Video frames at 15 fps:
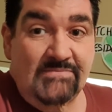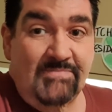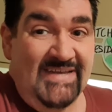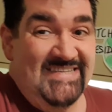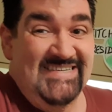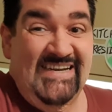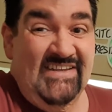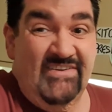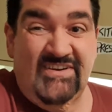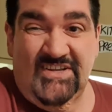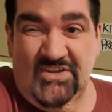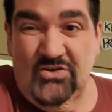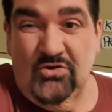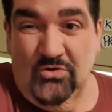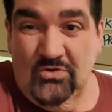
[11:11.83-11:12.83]
Basically, you're going to
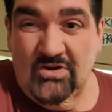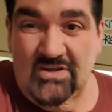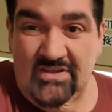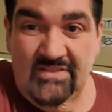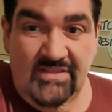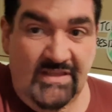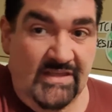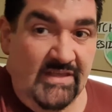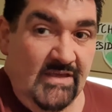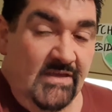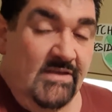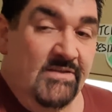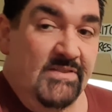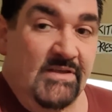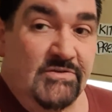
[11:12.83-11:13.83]
cook the
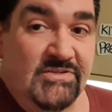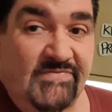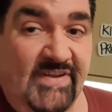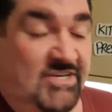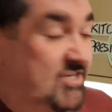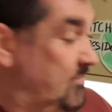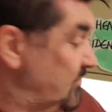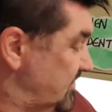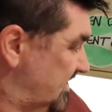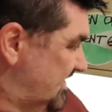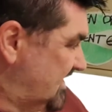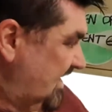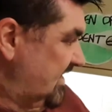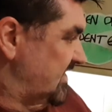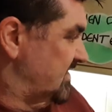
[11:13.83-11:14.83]
those vegetables. It
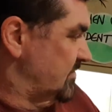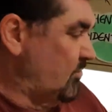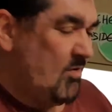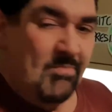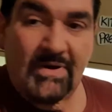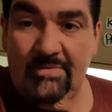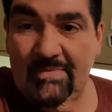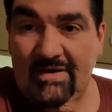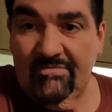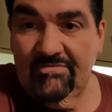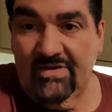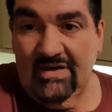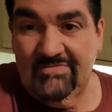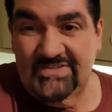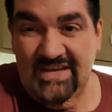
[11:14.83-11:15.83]
takes probably about
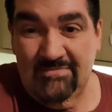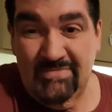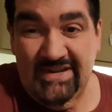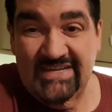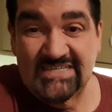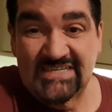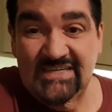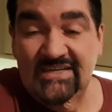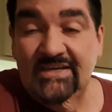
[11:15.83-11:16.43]
5-10 minutes.